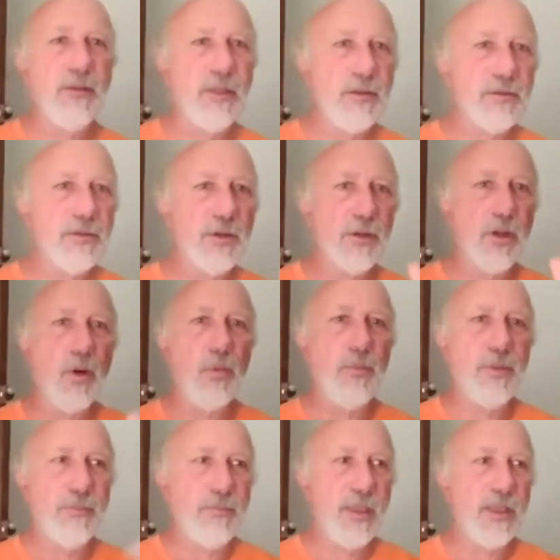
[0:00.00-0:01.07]
here's your
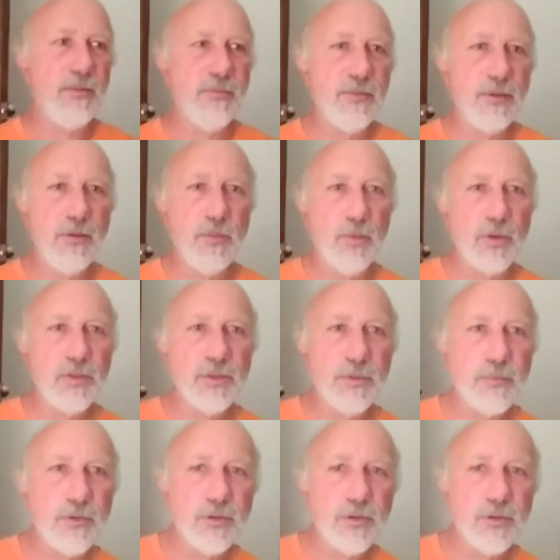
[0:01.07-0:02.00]
Copan, man, you know, worship